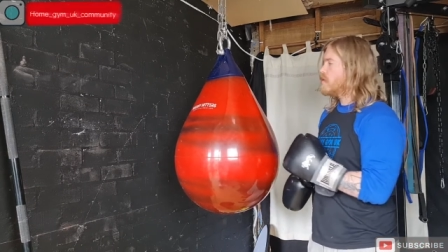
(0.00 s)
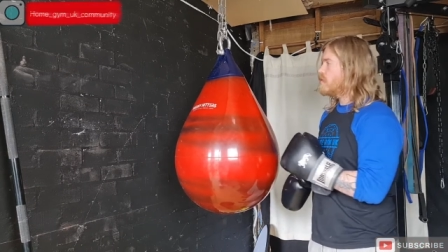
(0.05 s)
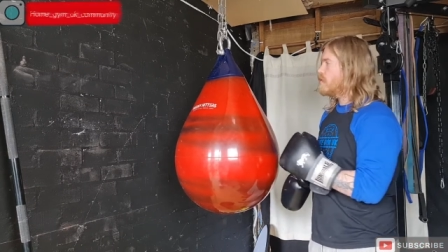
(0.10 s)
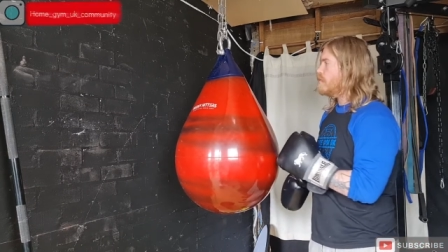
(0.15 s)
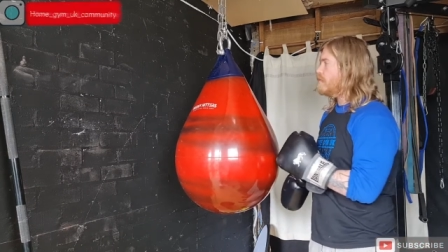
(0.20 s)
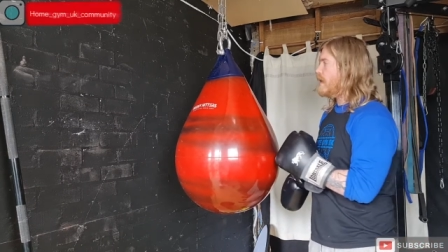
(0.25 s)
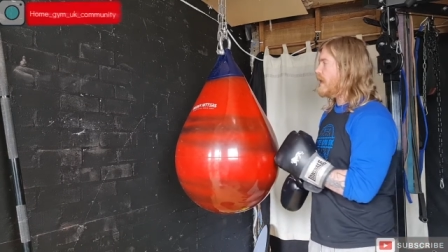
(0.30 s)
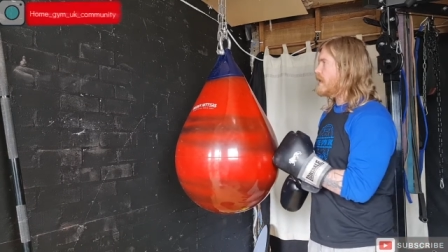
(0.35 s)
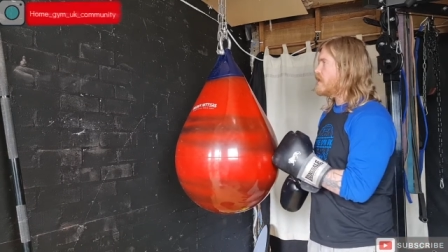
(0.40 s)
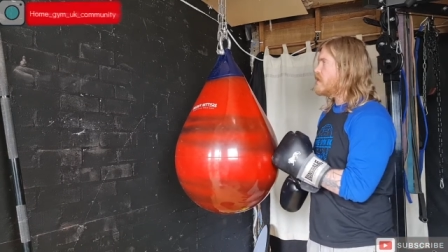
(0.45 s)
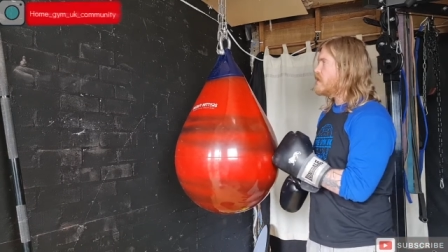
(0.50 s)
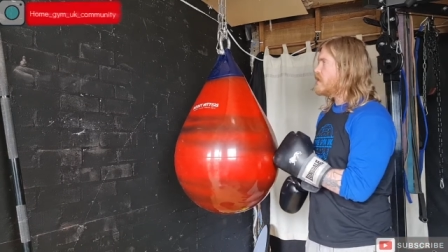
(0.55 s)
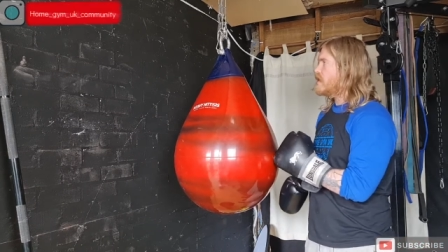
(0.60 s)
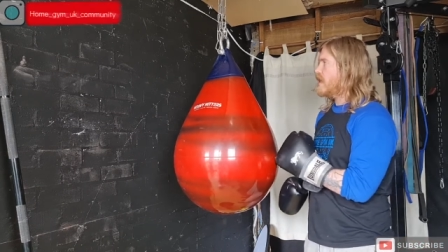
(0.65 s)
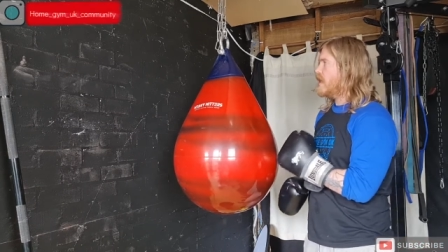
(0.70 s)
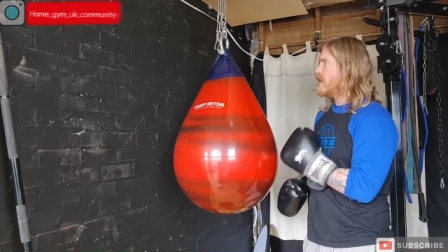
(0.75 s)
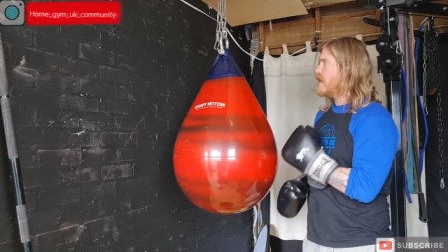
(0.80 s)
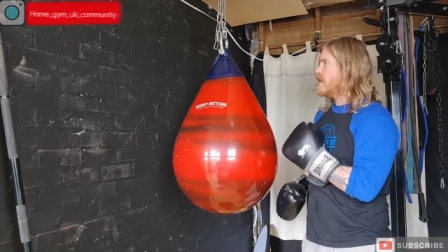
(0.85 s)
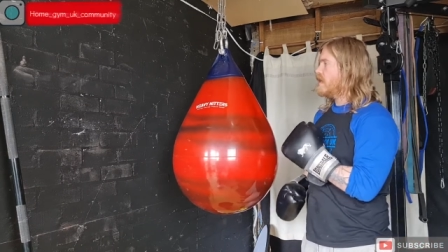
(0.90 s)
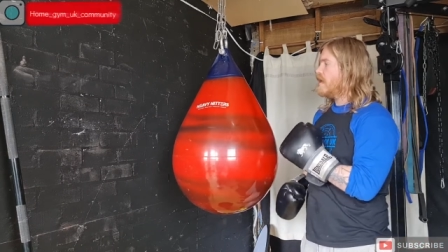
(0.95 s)
some bags you
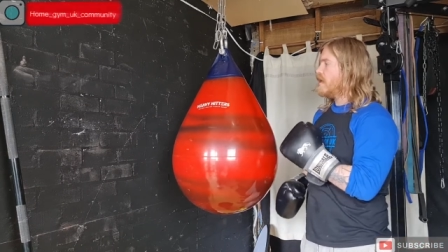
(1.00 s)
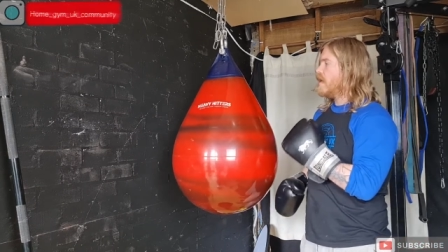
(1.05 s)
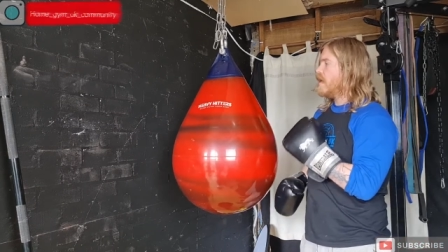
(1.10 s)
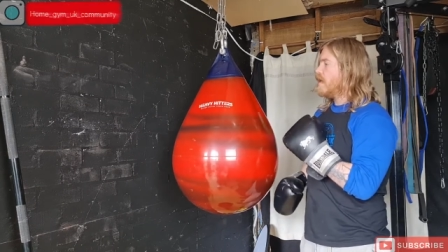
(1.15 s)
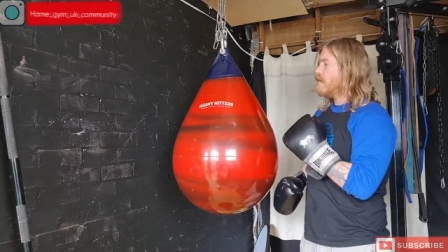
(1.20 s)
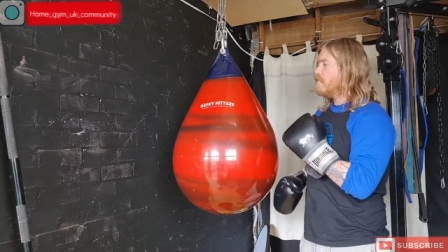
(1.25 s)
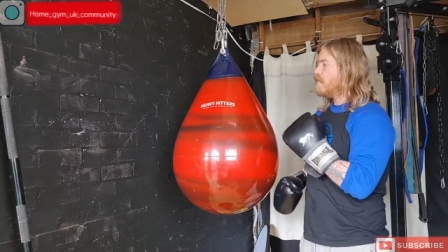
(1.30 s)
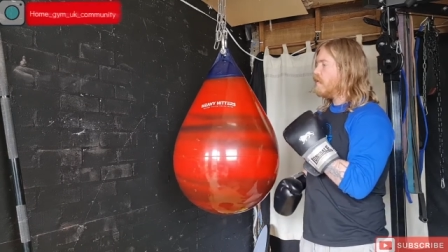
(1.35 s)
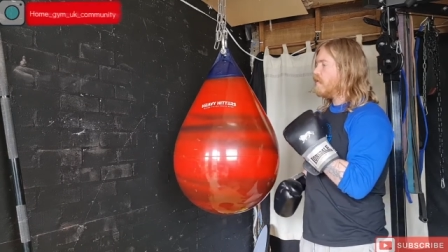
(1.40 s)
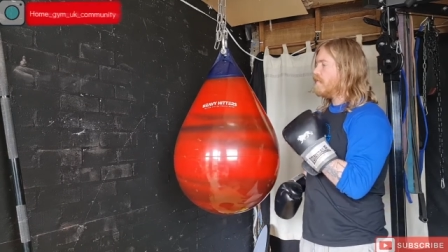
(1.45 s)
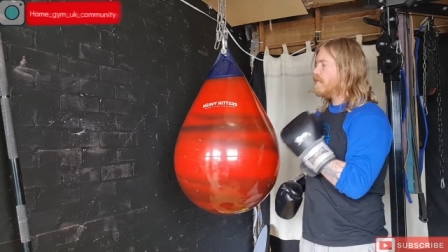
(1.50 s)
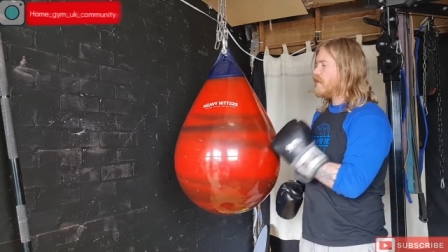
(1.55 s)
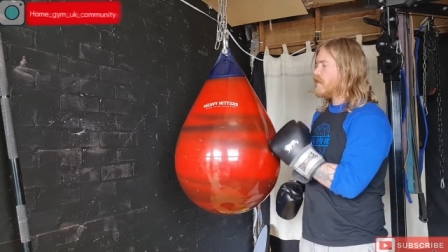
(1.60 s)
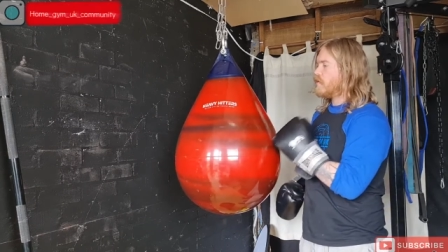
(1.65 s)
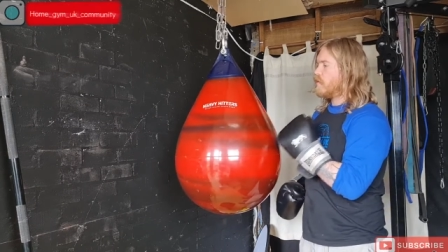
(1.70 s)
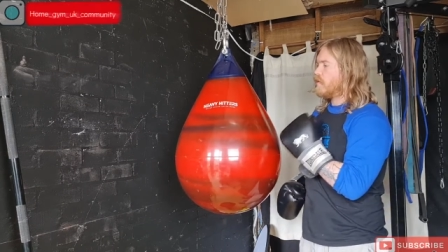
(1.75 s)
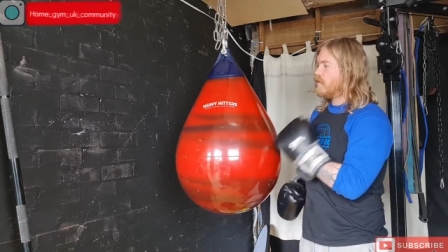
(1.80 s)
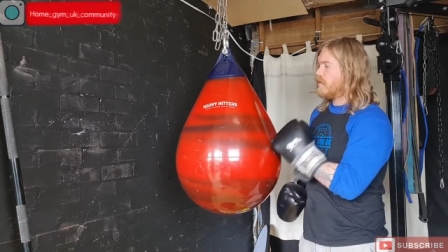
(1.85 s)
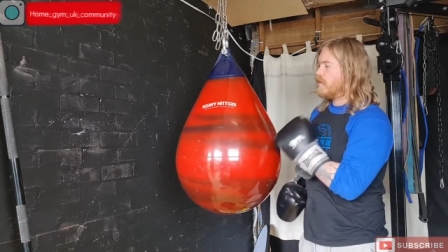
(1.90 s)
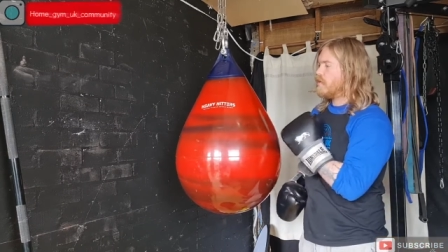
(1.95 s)
see. But
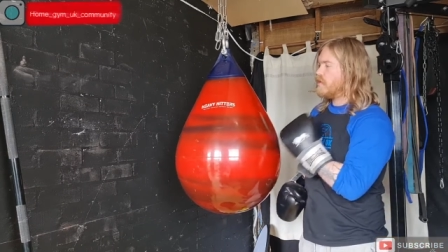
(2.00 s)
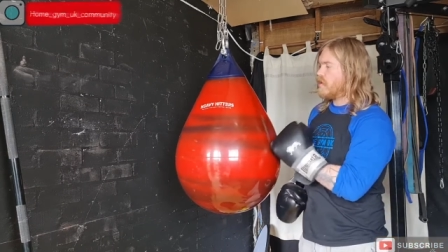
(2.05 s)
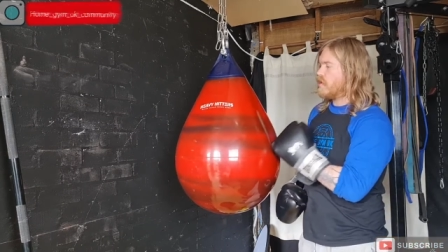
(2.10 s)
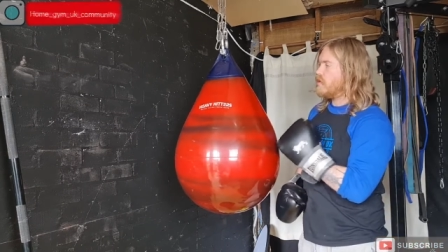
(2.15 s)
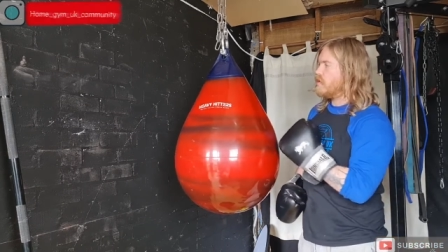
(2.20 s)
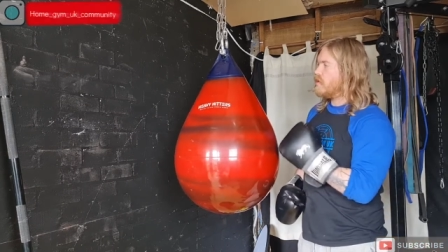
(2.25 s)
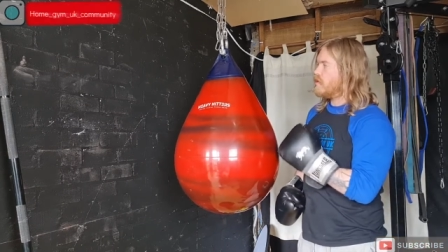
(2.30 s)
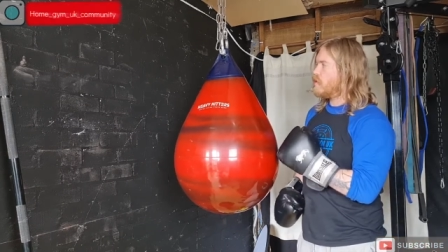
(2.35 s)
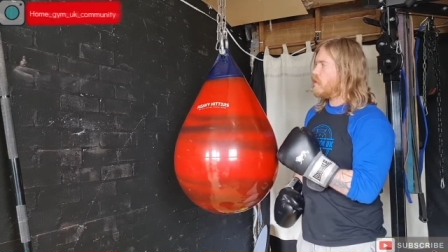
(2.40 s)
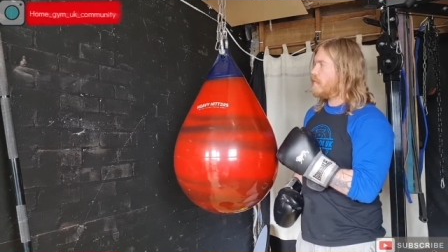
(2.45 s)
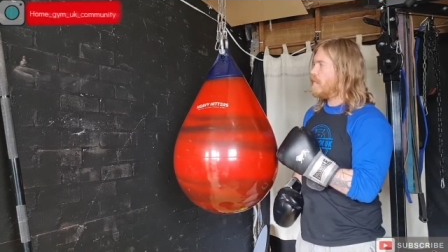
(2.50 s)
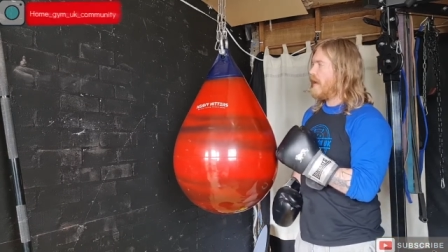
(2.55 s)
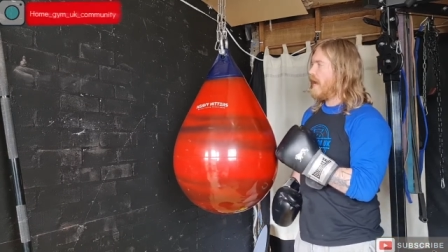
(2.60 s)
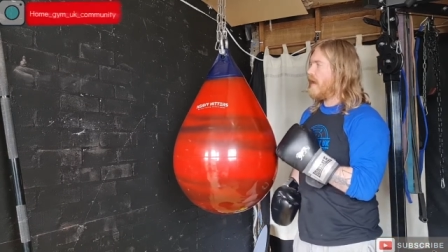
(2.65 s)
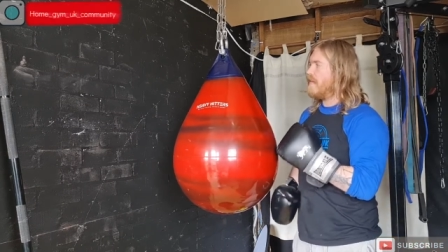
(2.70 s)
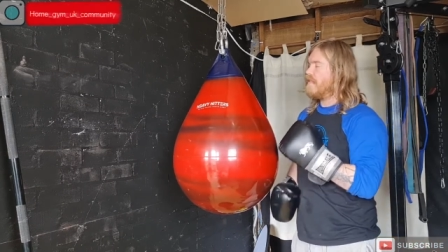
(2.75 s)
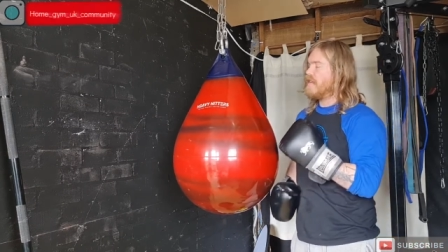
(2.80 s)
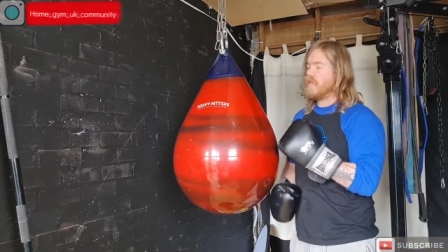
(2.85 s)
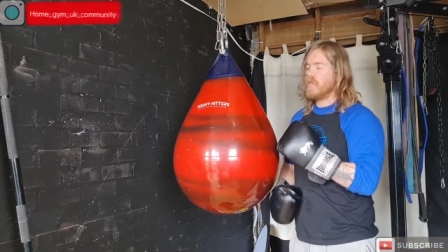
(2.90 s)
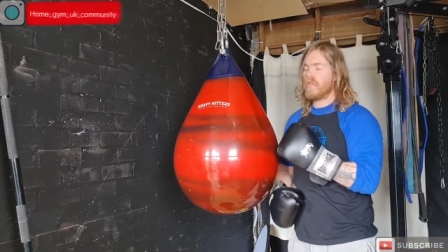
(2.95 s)
this one, because it's super
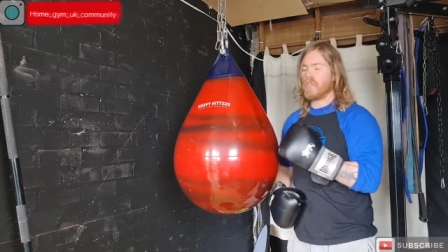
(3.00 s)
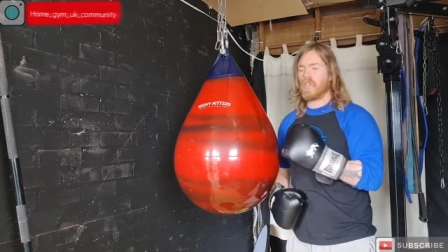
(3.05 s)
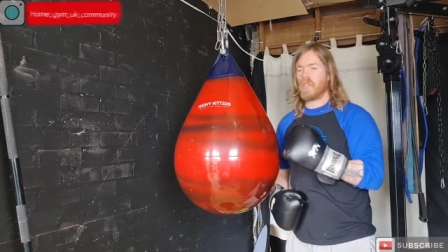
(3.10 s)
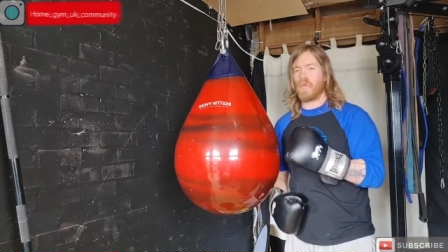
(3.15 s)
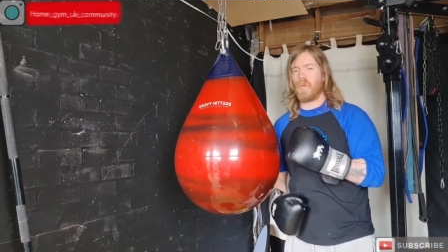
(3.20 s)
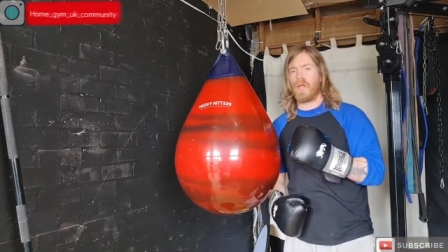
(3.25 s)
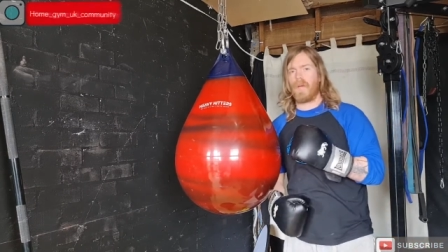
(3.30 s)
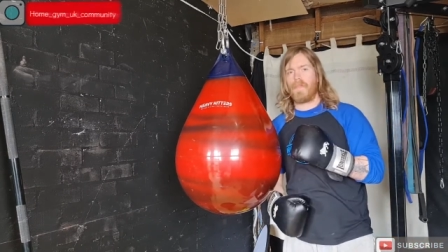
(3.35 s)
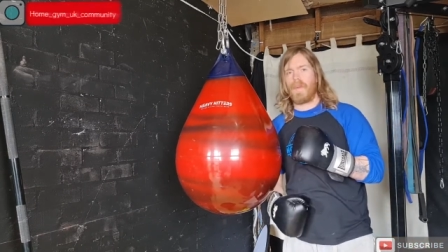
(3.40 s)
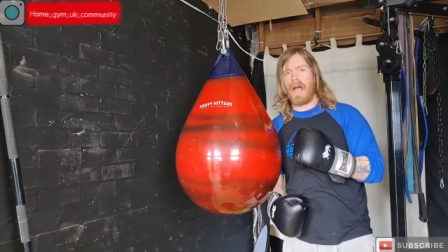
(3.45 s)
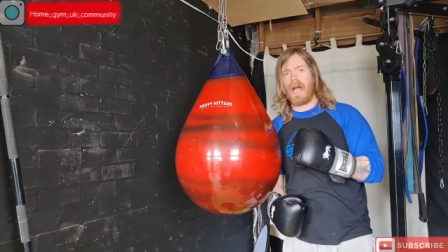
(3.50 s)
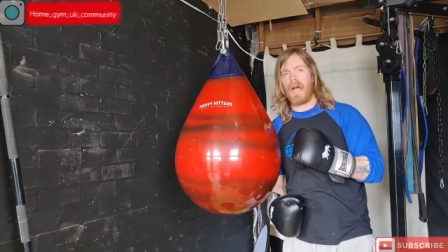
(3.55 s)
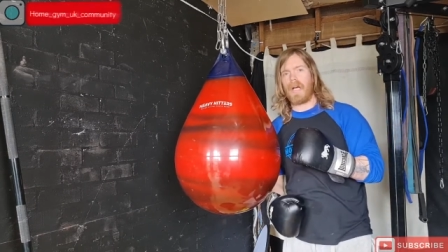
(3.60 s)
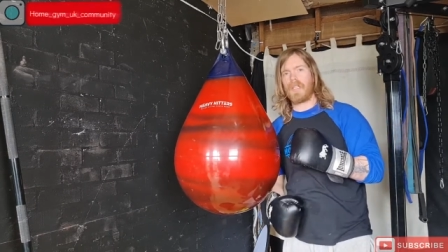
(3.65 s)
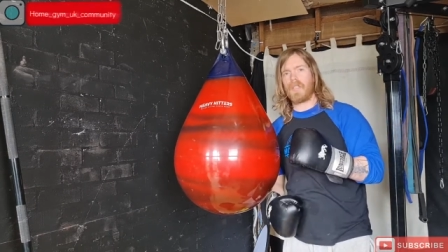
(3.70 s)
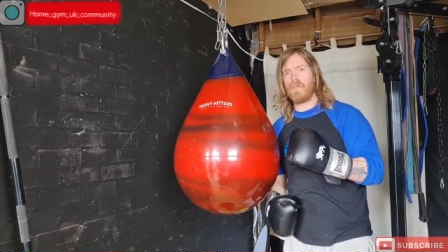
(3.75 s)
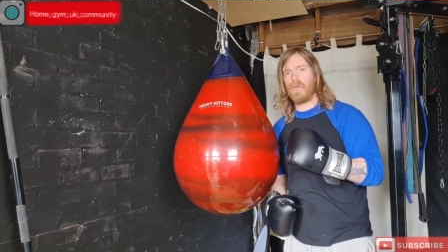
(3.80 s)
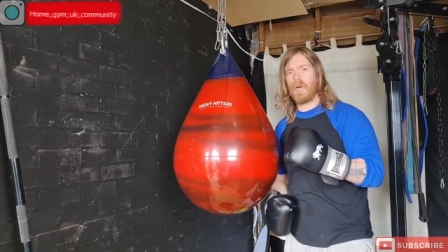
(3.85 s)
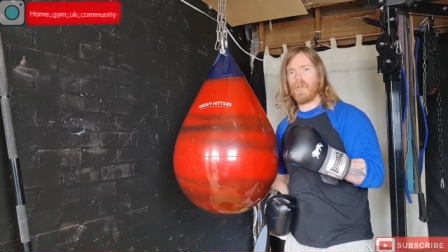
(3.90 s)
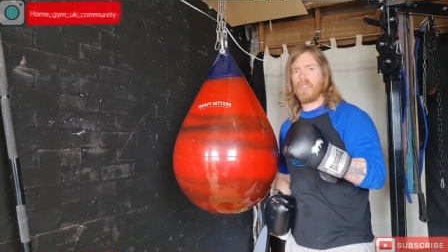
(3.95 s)
heavy, doesn't swing about
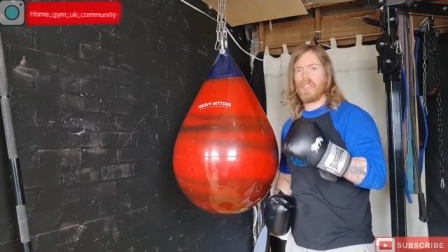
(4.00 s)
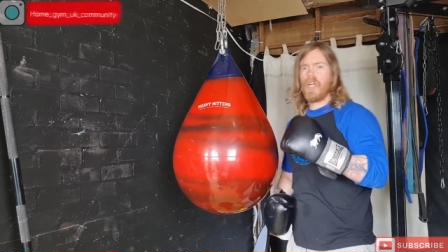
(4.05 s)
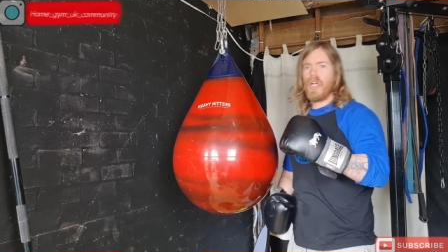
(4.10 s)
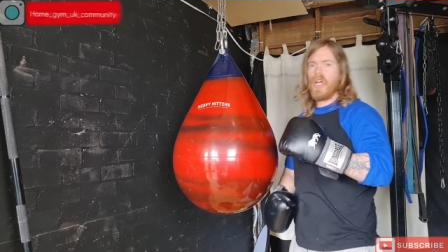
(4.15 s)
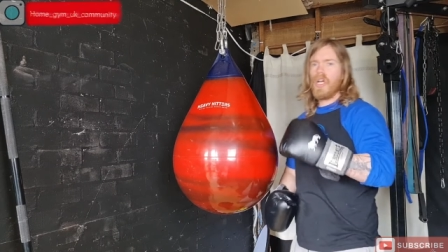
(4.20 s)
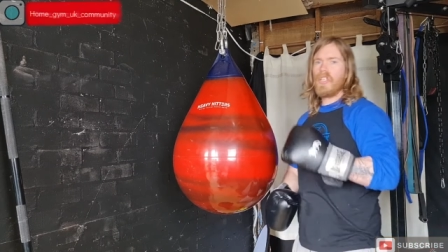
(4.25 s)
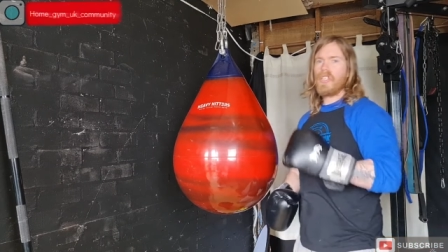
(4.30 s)
as much.